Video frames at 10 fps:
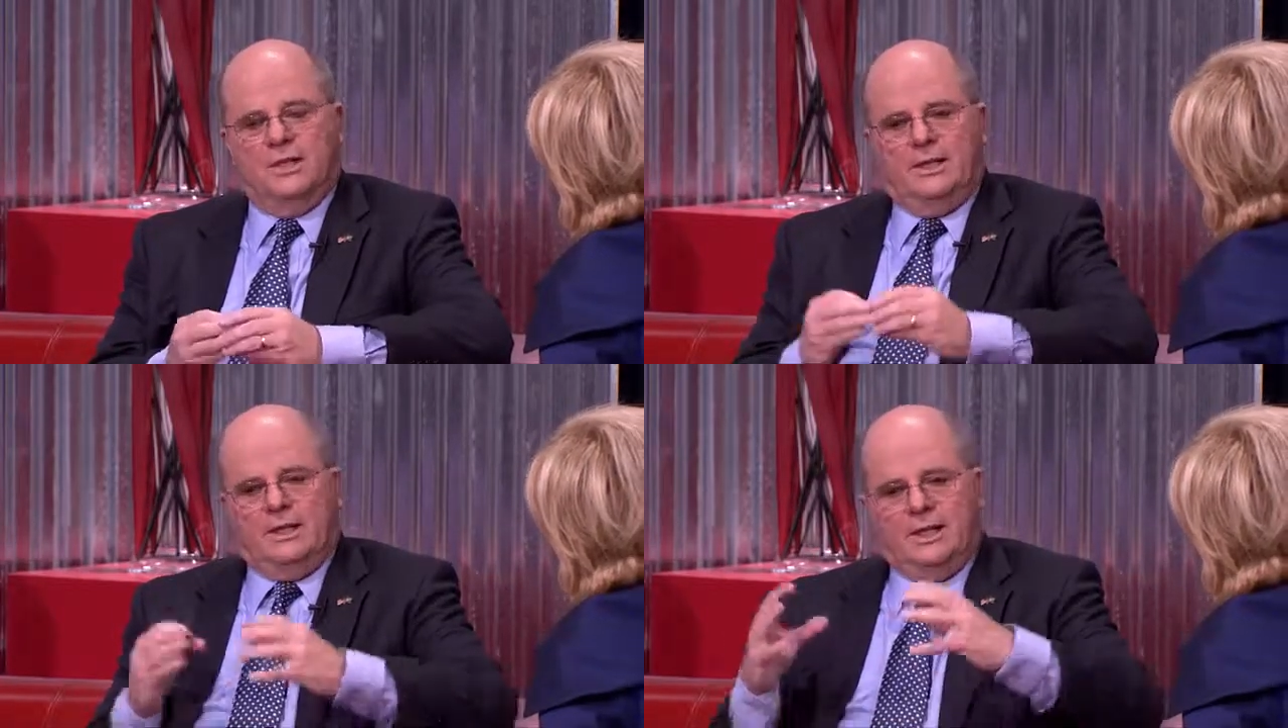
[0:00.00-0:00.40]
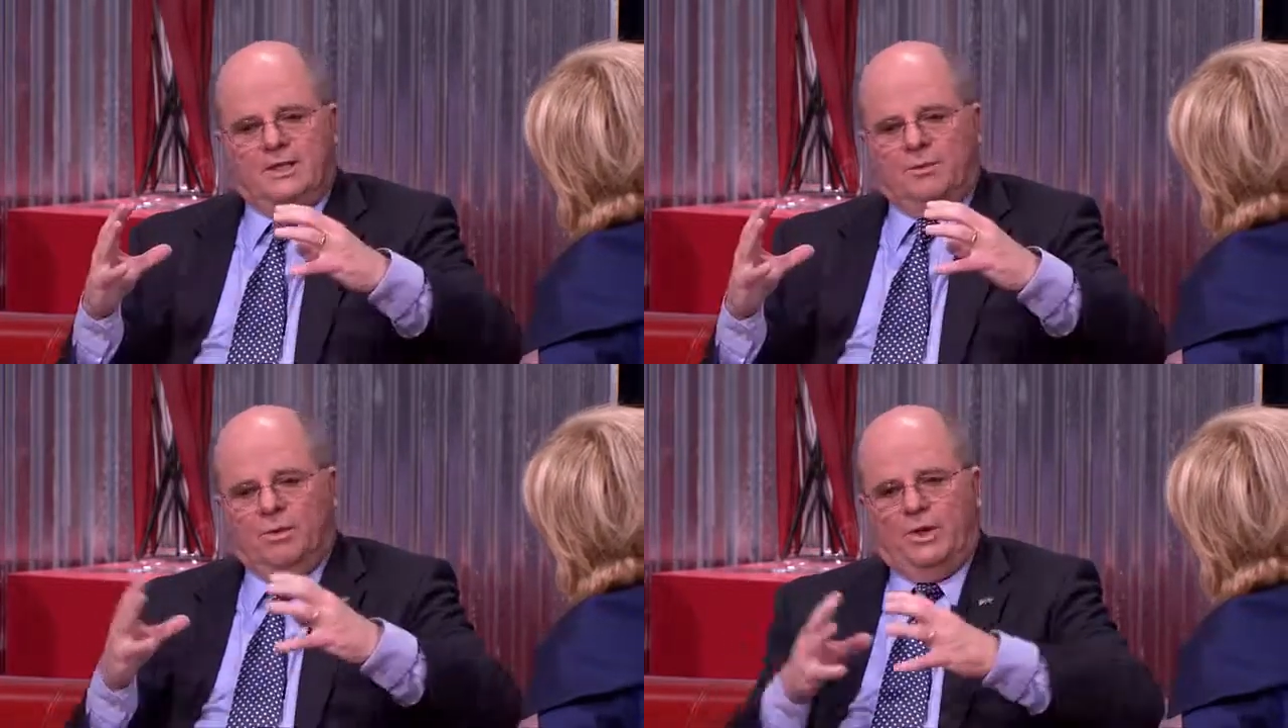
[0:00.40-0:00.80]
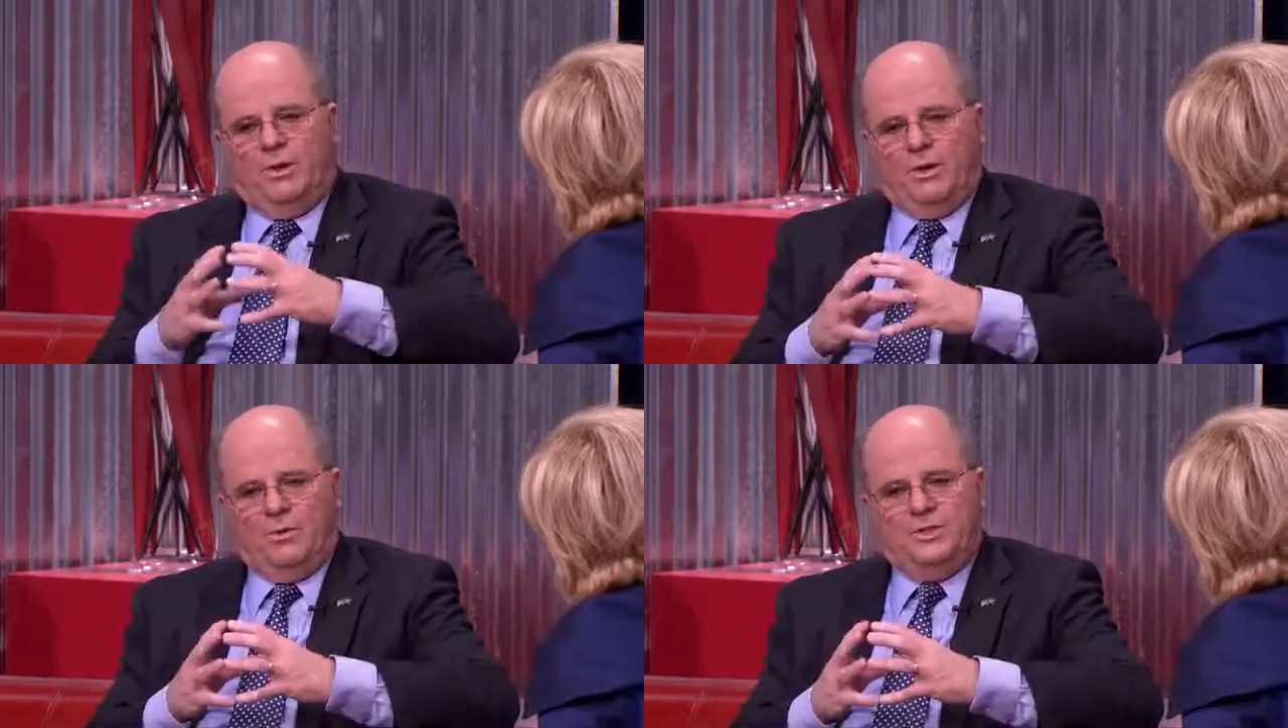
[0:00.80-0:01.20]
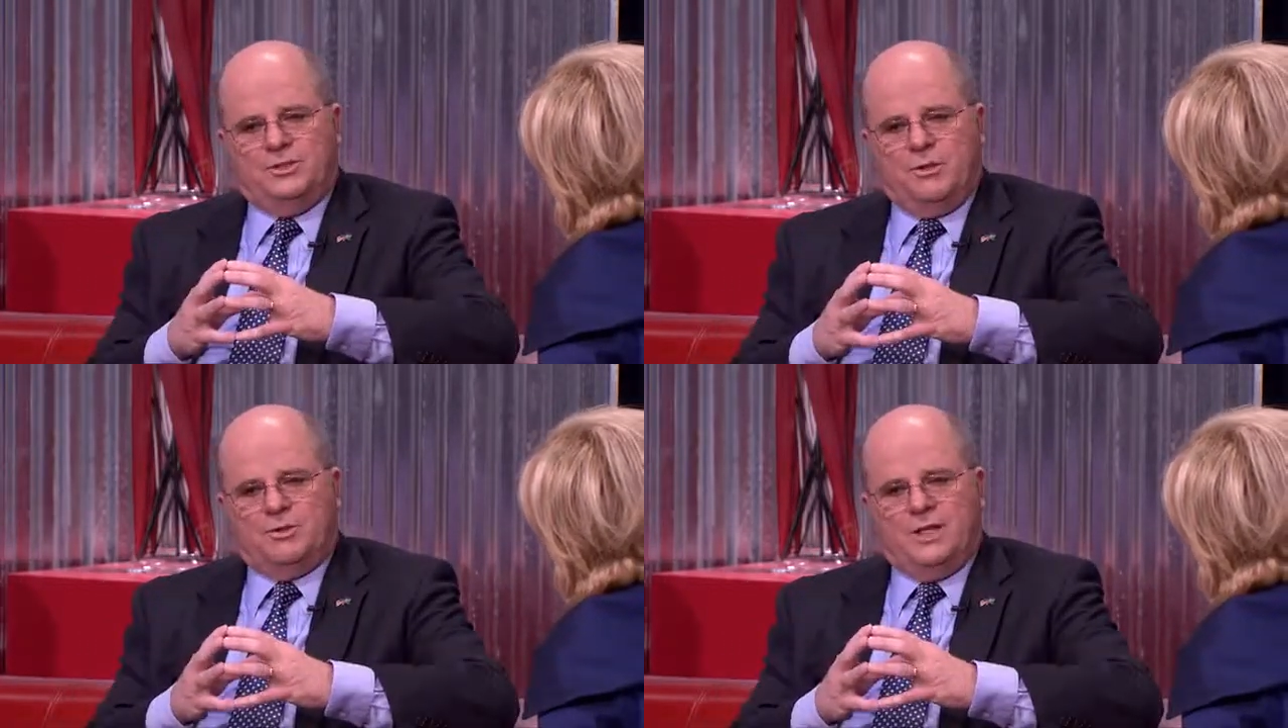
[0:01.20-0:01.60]
And to bring our
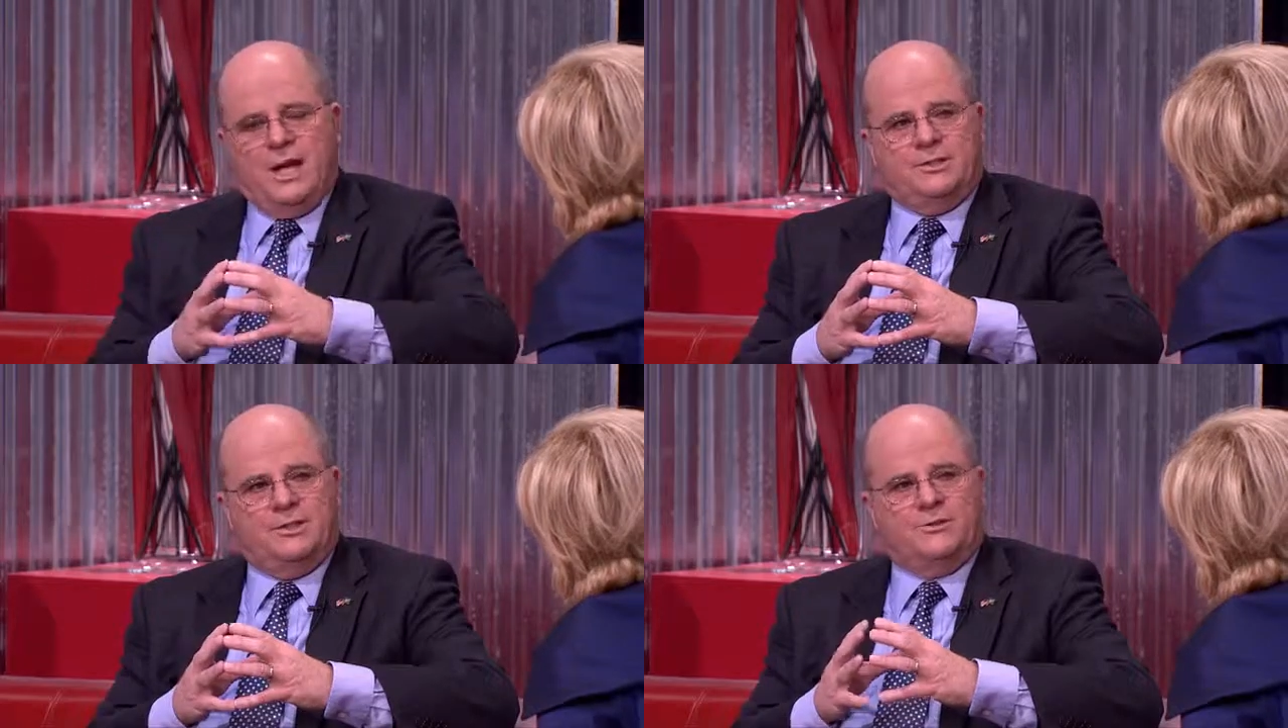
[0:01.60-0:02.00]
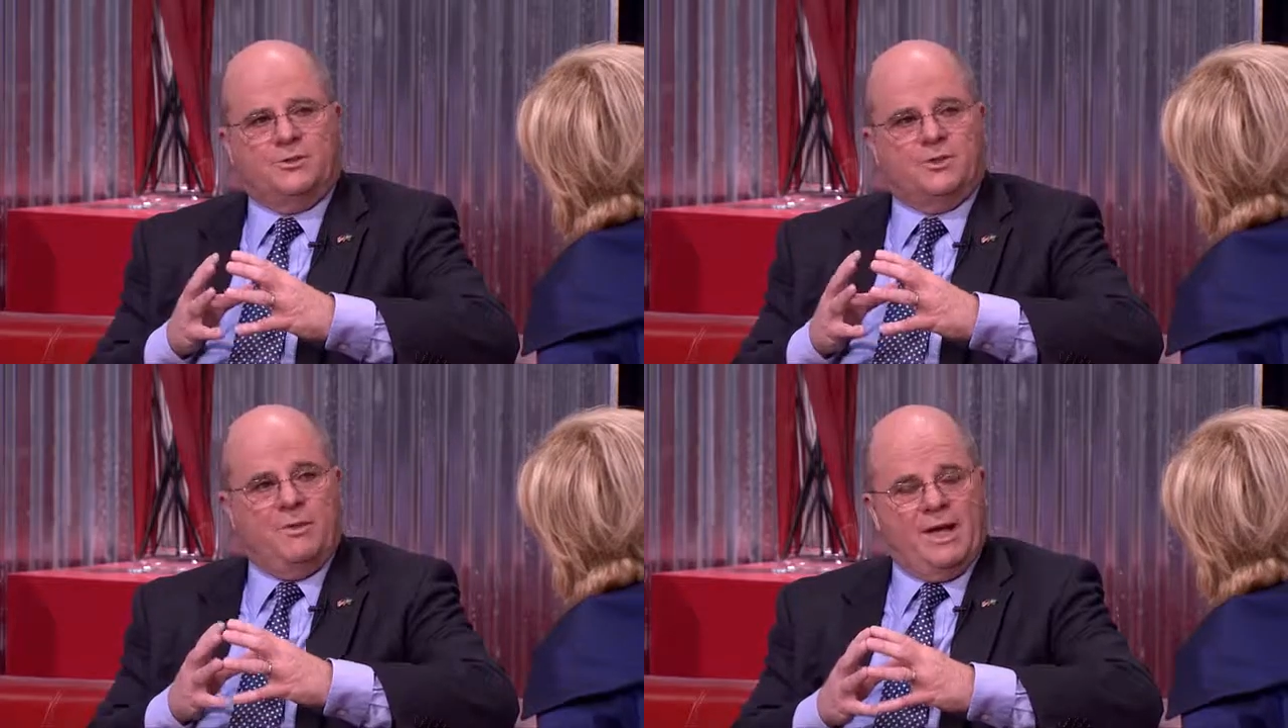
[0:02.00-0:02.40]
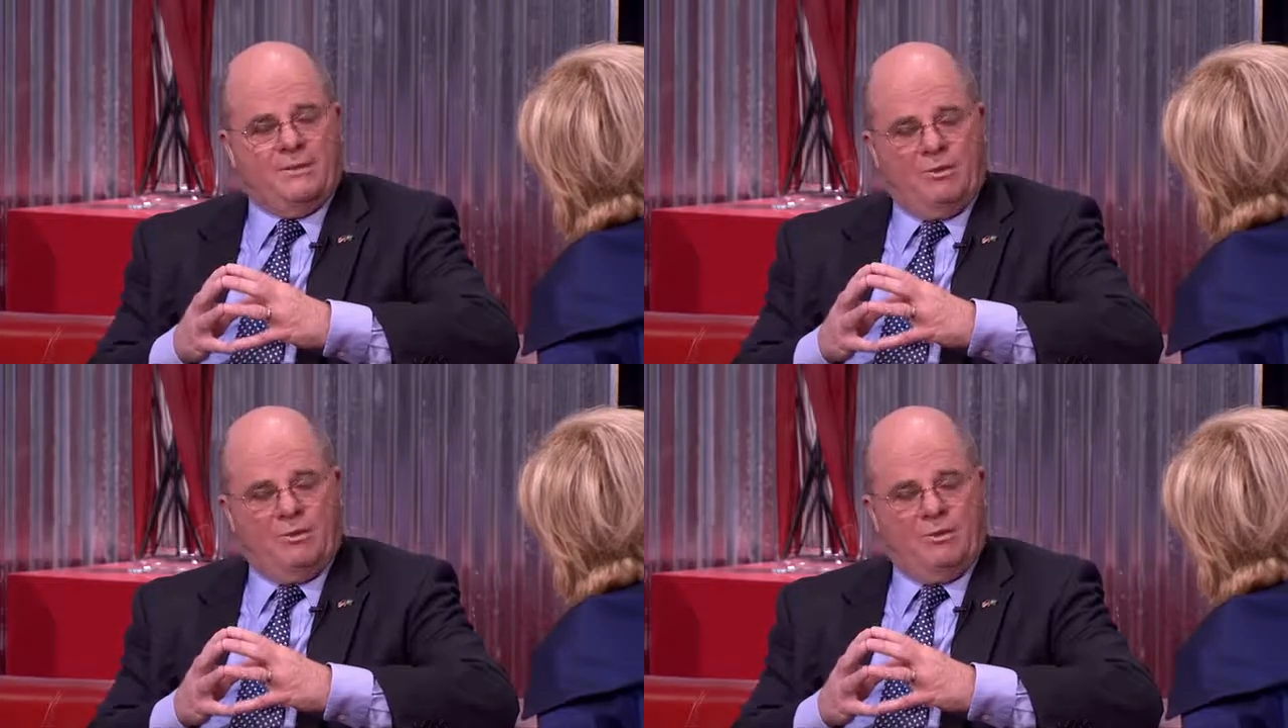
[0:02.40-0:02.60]
research scientists for traumatic